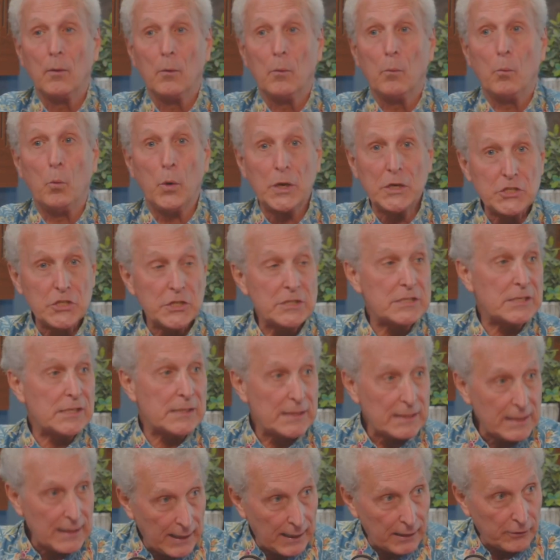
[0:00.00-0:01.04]
which is the
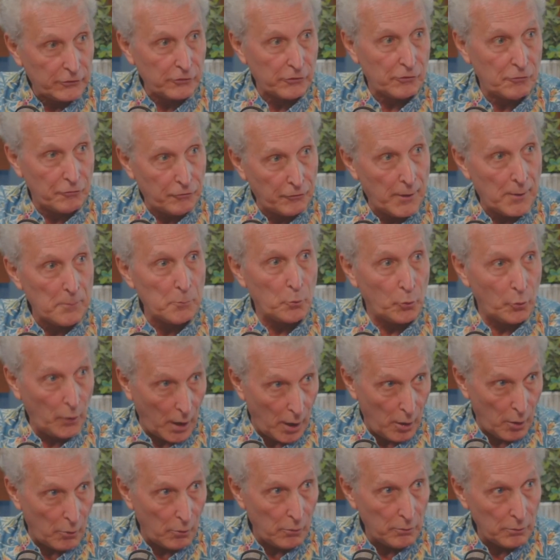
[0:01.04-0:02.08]
test from
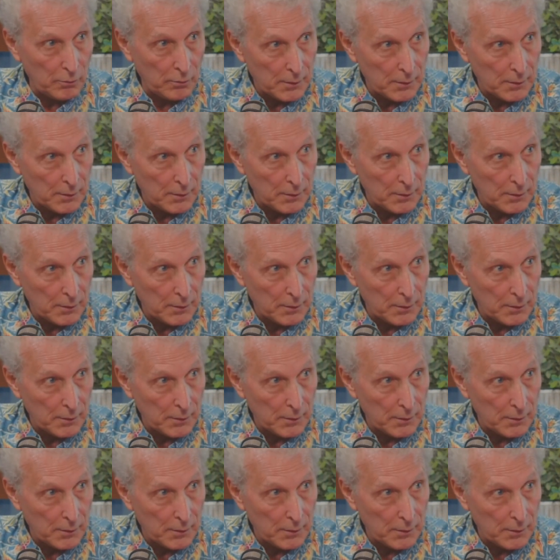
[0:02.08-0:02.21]
Roe.